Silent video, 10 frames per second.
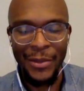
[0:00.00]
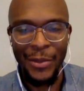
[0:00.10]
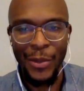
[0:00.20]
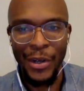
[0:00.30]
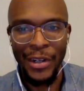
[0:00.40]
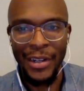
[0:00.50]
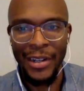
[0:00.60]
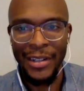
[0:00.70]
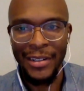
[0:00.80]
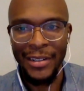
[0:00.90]
of work
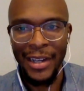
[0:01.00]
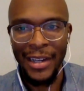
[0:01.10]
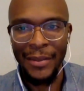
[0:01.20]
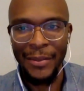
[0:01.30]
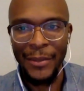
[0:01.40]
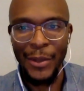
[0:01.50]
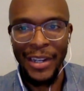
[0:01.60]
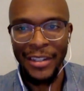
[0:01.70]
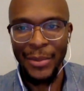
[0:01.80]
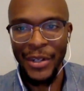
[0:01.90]
on the
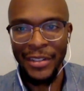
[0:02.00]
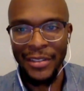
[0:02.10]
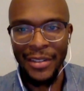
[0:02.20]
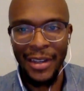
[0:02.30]
UI experience